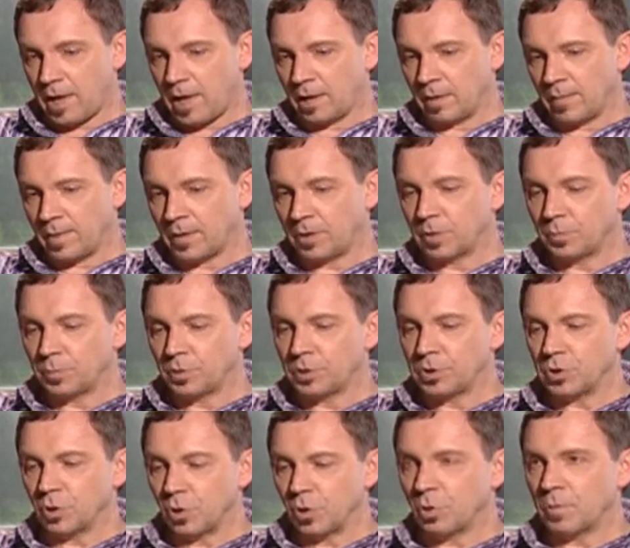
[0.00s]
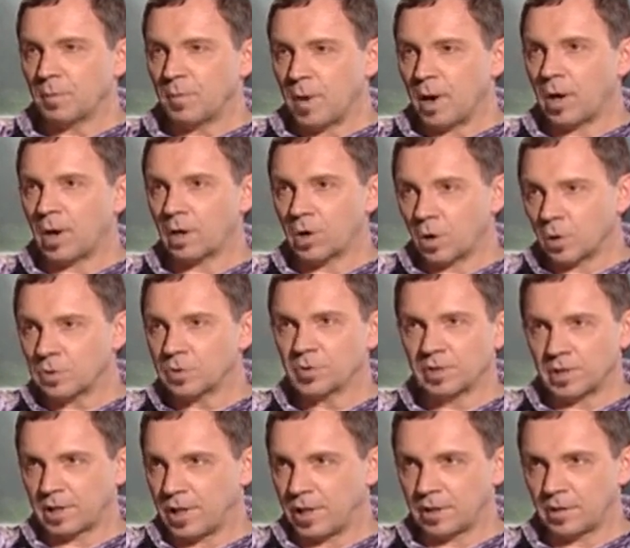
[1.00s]
animator you put your own mark onto
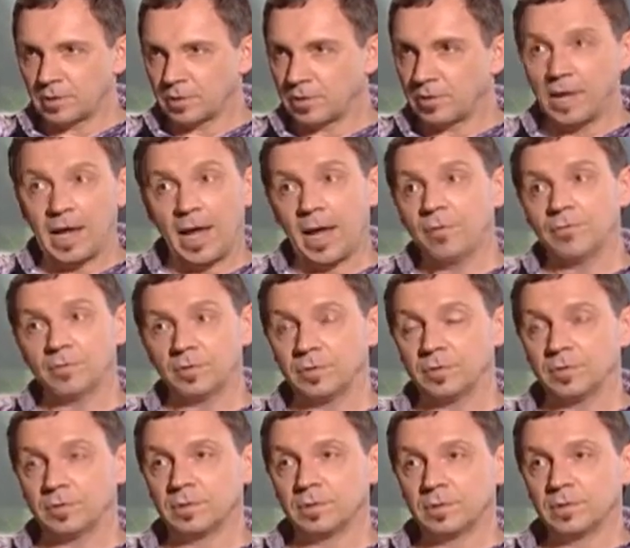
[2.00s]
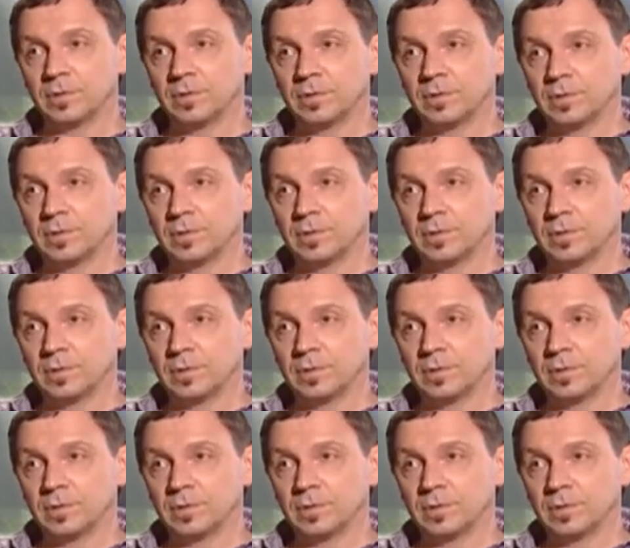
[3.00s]
the character. You have to. Mm-hmm.